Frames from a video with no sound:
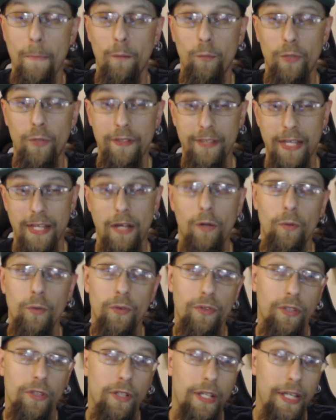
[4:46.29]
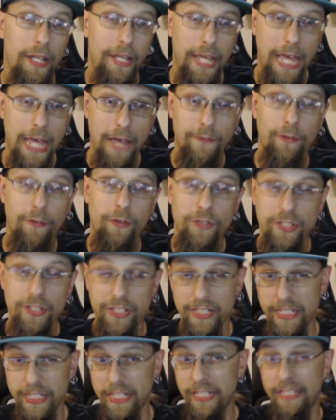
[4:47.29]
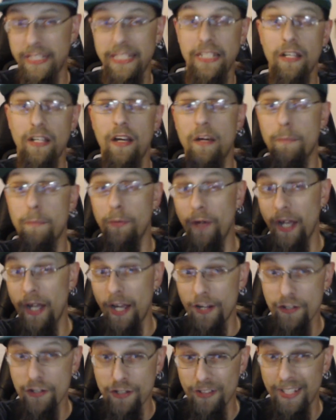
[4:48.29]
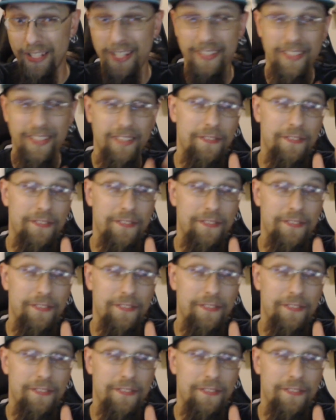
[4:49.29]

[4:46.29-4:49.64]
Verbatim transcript: without ever seeing the upper echelon